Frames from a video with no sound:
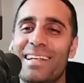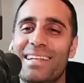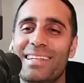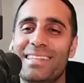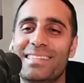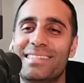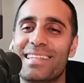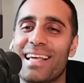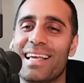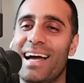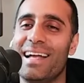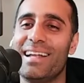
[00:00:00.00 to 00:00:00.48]

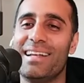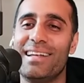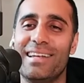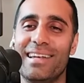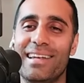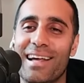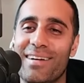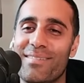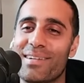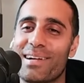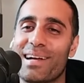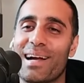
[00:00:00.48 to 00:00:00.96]
is like
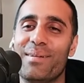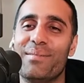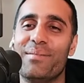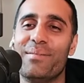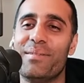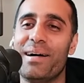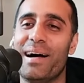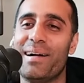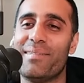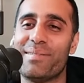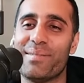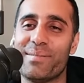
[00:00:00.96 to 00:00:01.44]
never coming
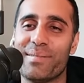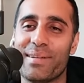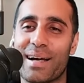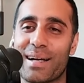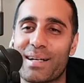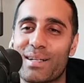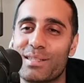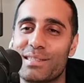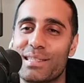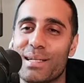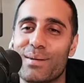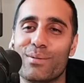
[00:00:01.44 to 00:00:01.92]
back from that
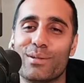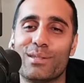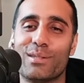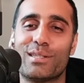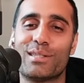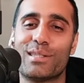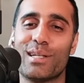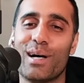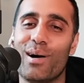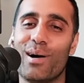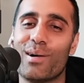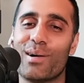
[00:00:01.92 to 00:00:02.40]
because yeah. it was
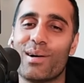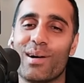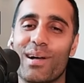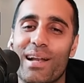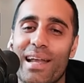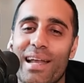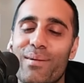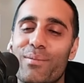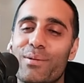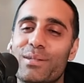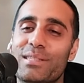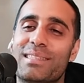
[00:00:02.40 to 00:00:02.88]
so good.
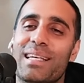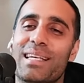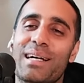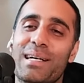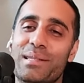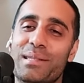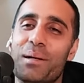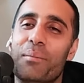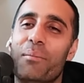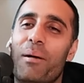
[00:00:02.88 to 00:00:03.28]
It was the